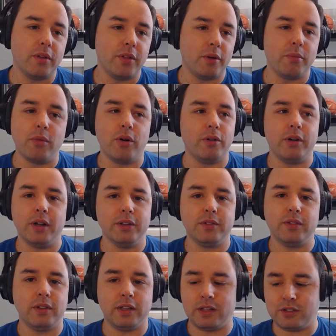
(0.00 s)
they're
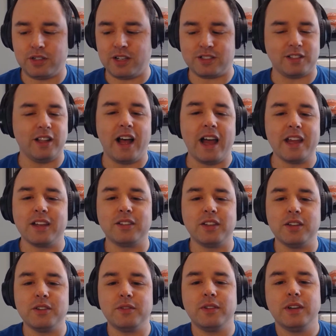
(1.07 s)
morons. They're just lying to
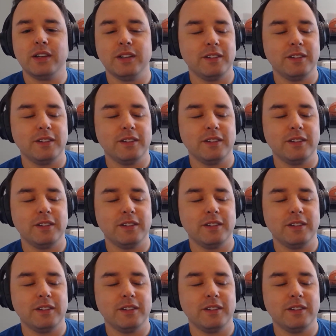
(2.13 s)
you.